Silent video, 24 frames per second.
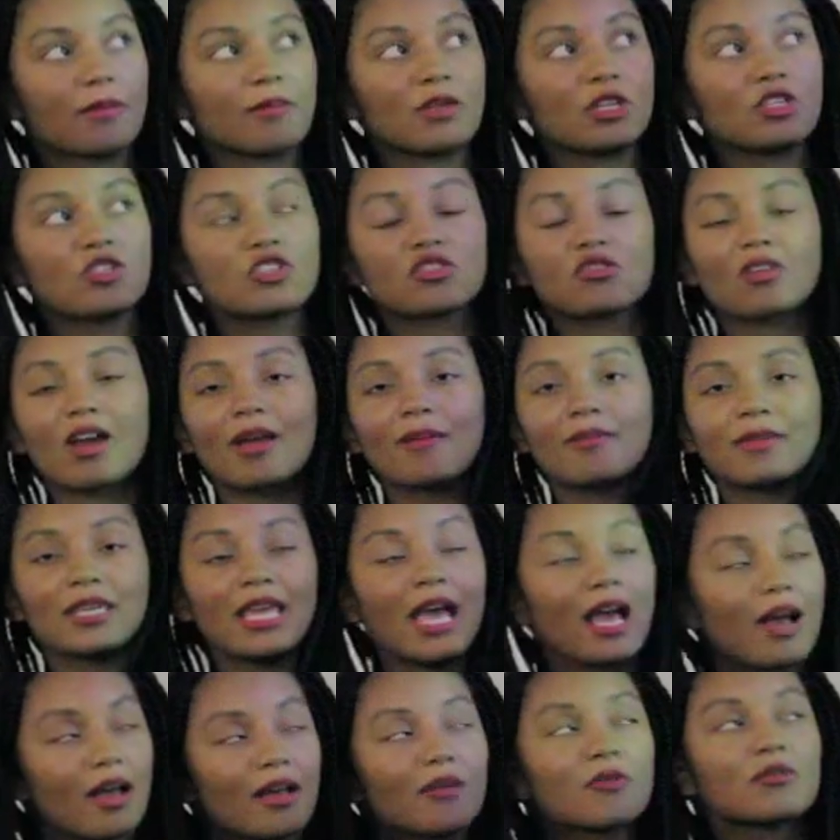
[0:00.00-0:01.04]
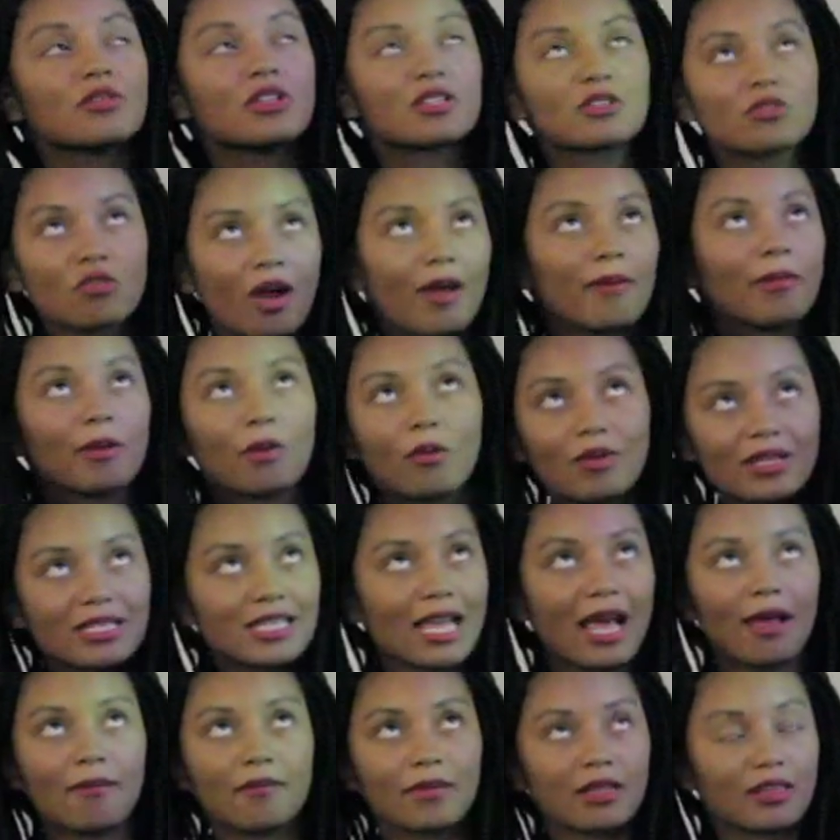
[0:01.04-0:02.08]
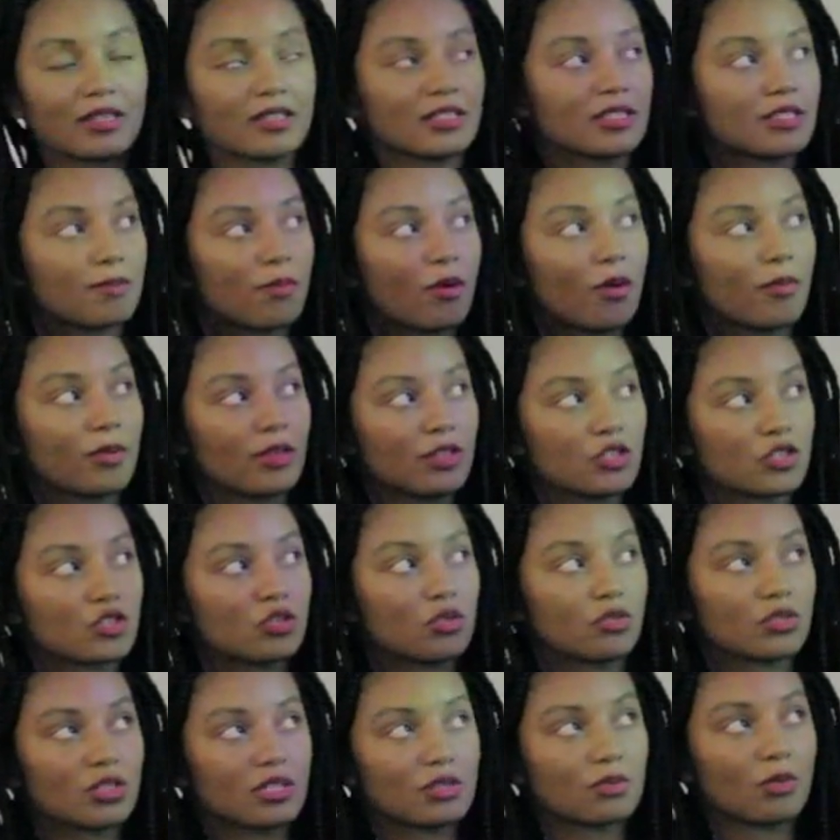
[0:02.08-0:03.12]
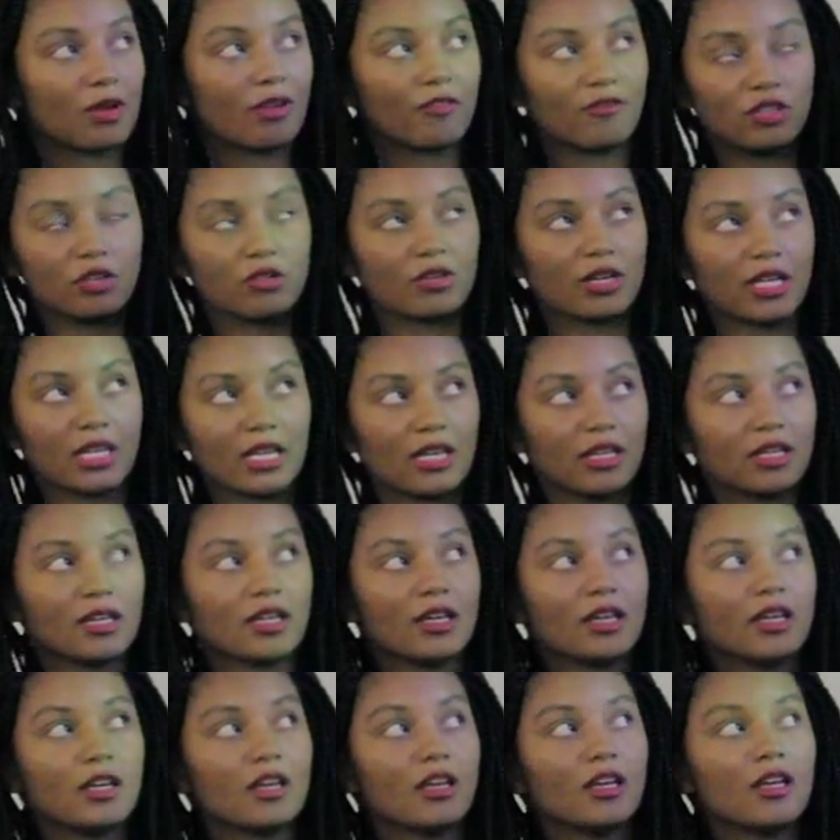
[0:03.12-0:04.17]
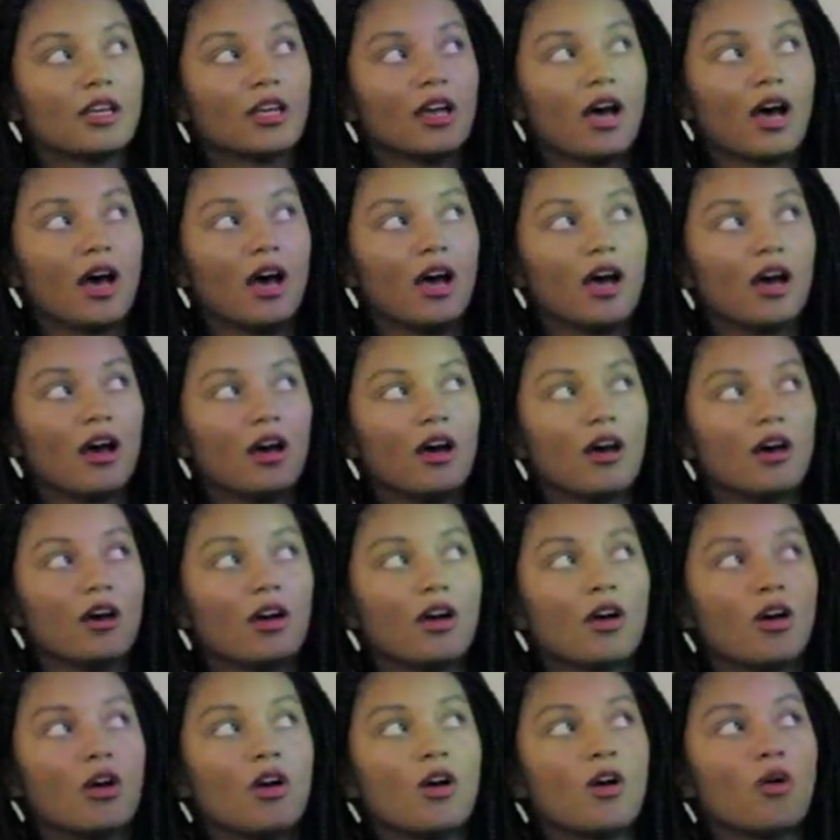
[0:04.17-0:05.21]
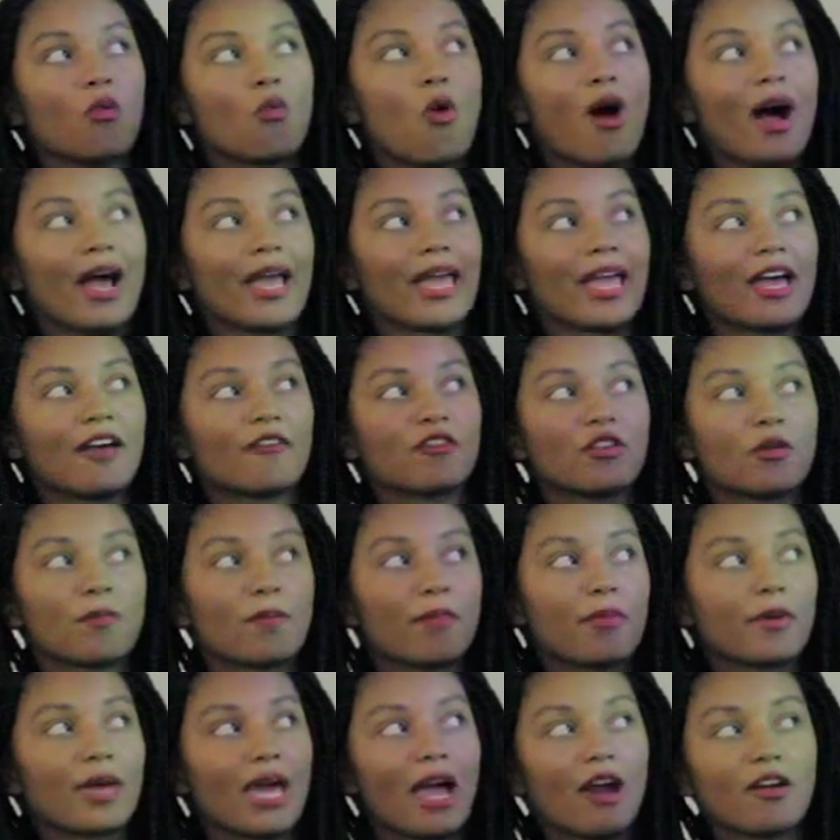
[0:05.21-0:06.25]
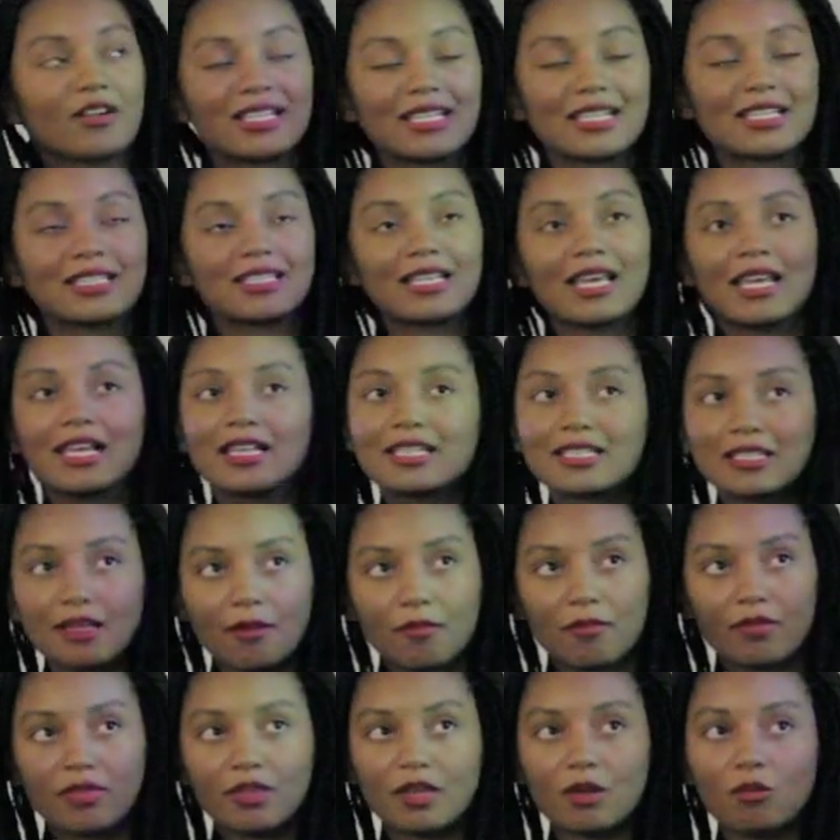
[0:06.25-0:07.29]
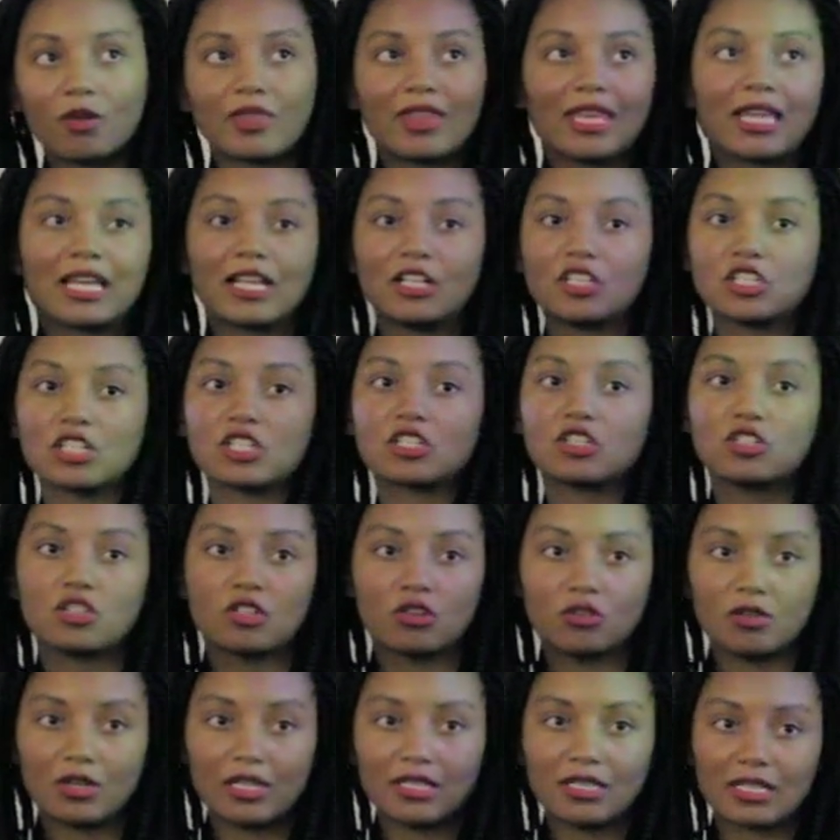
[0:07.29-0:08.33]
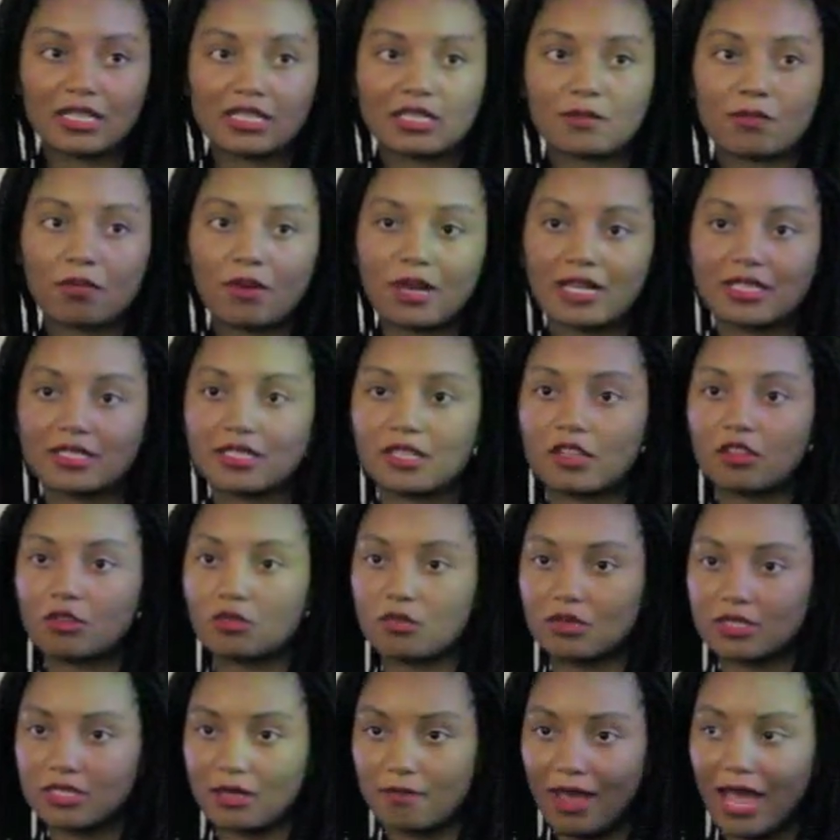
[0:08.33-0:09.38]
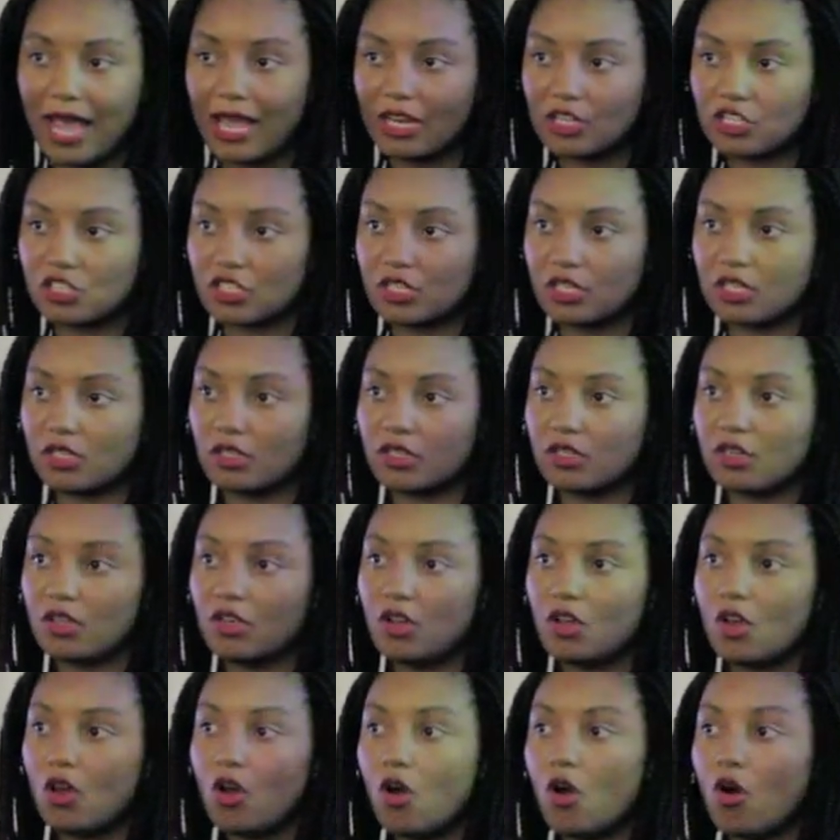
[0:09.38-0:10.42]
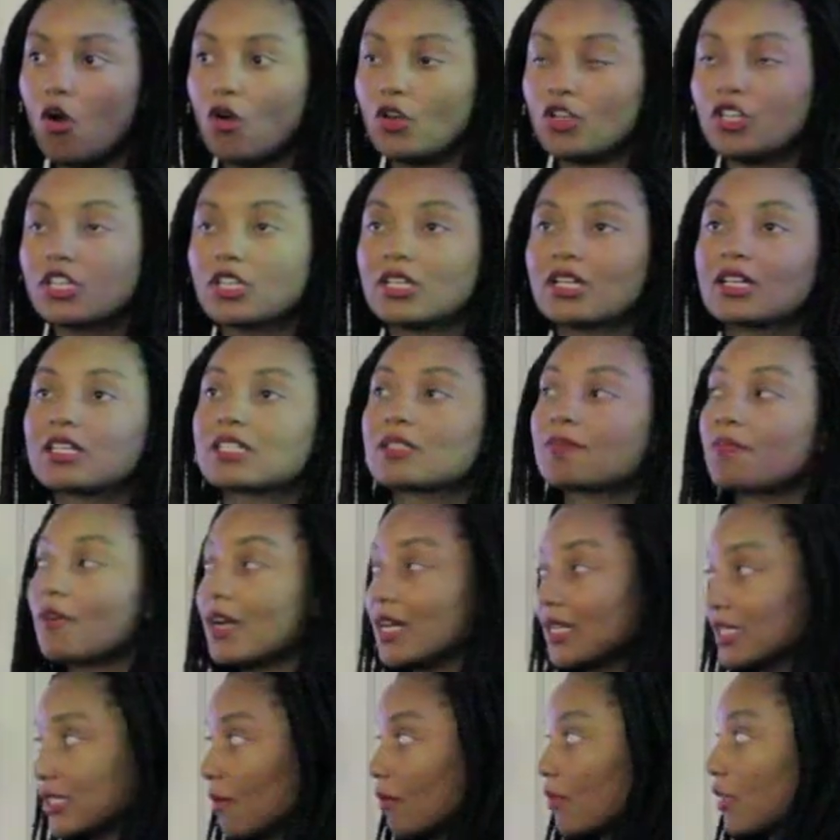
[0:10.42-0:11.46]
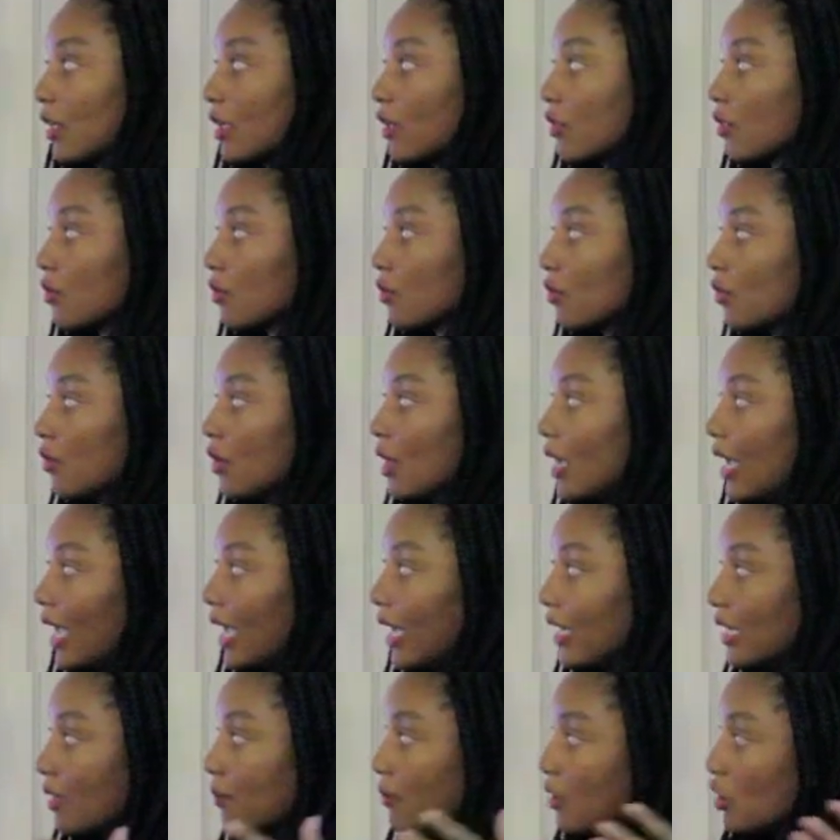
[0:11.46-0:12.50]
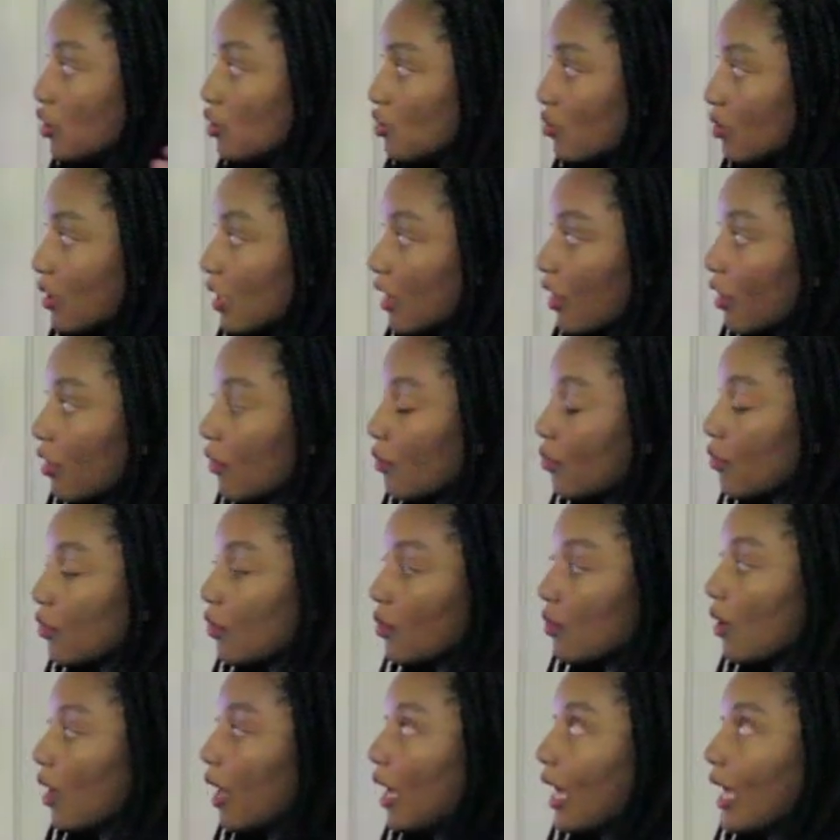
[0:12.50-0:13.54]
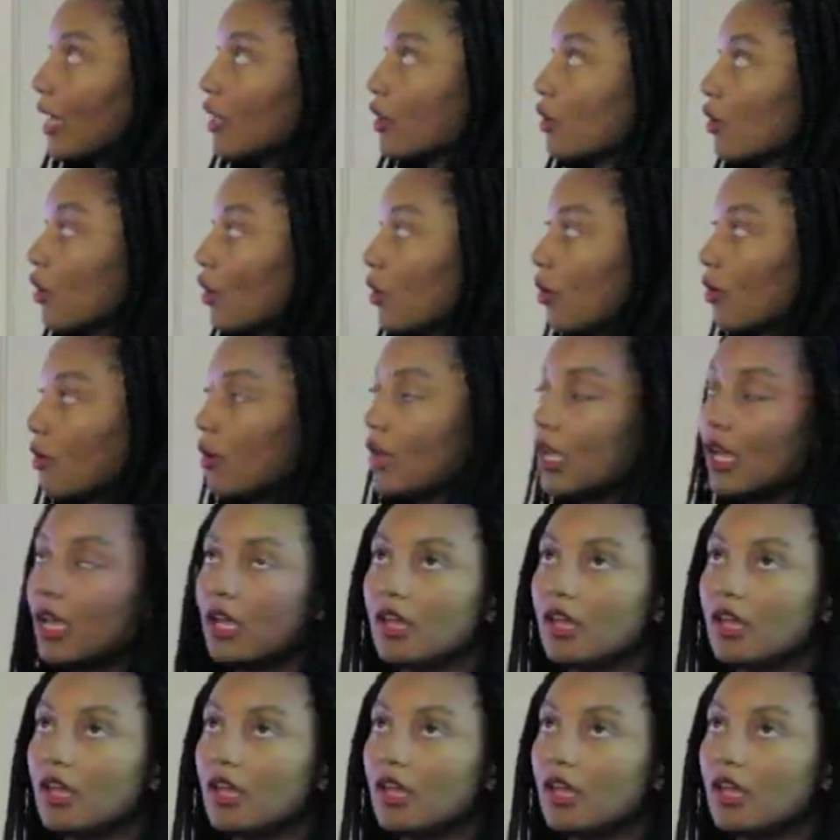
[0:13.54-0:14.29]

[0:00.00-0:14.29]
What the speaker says: but you're describing what's happening. This is probably the shortest way of doing it. Why have your character say something when they can just do it, express it through some action, or you can express something through an imagery, through, I don't know,